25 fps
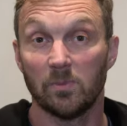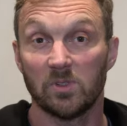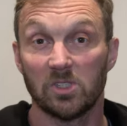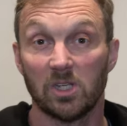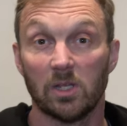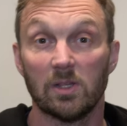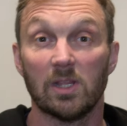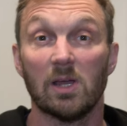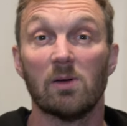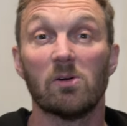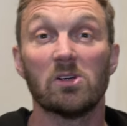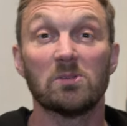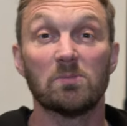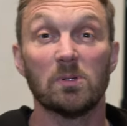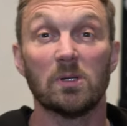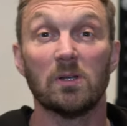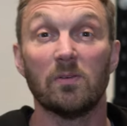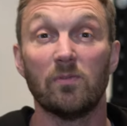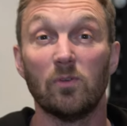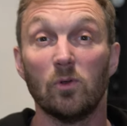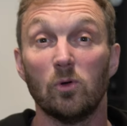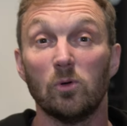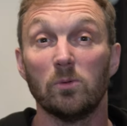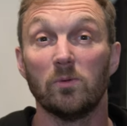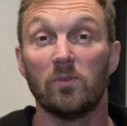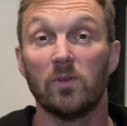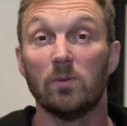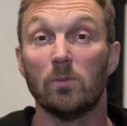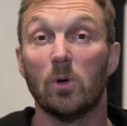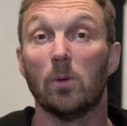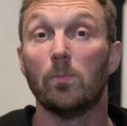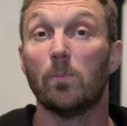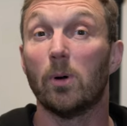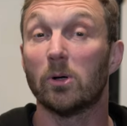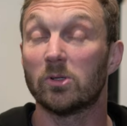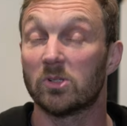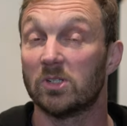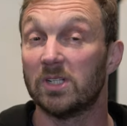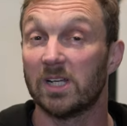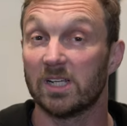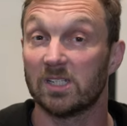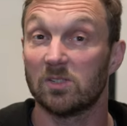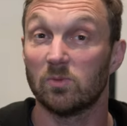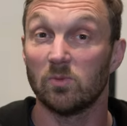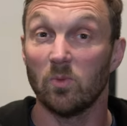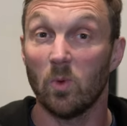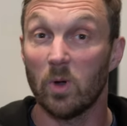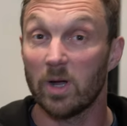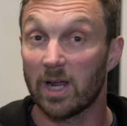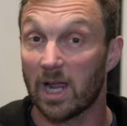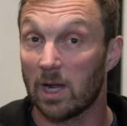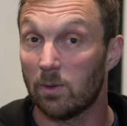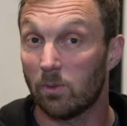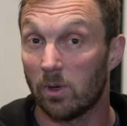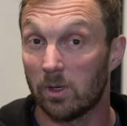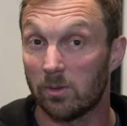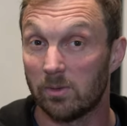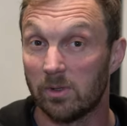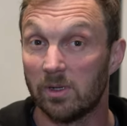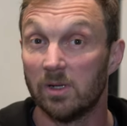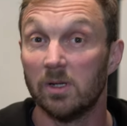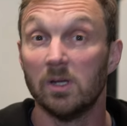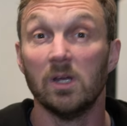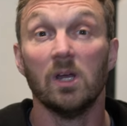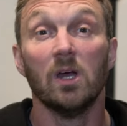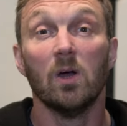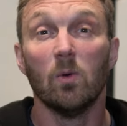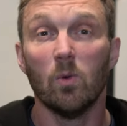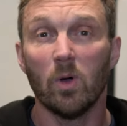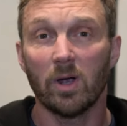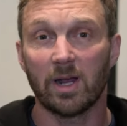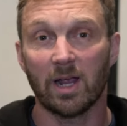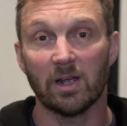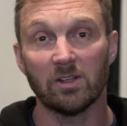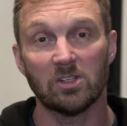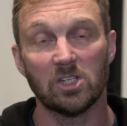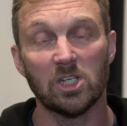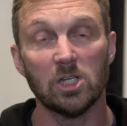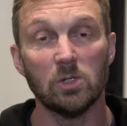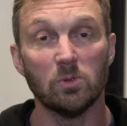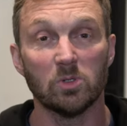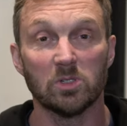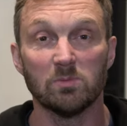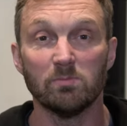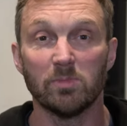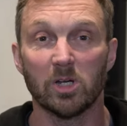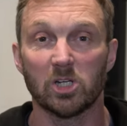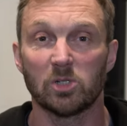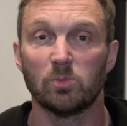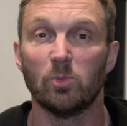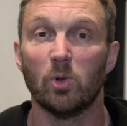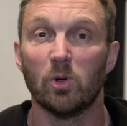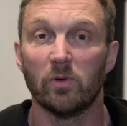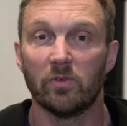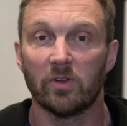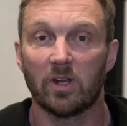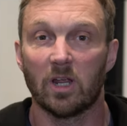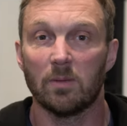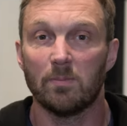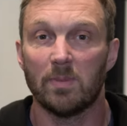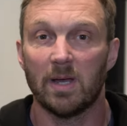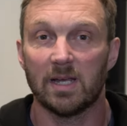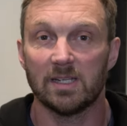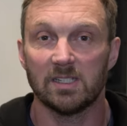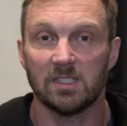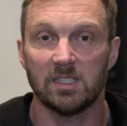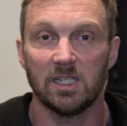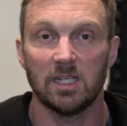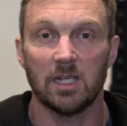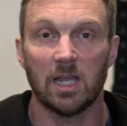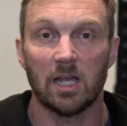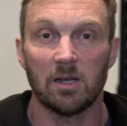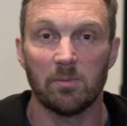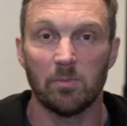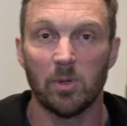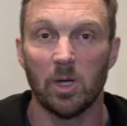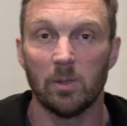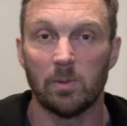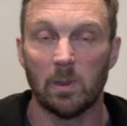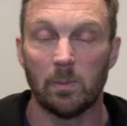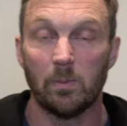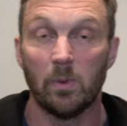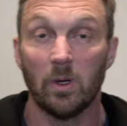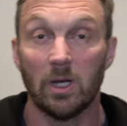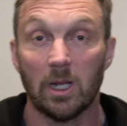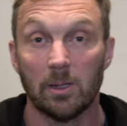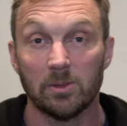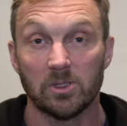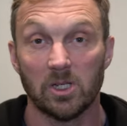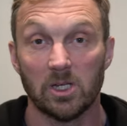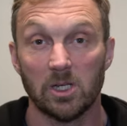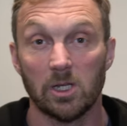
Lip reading: So there has been a few more bottlenecks. Workout one, workout two was much more of a capacity at burpee pull-ups.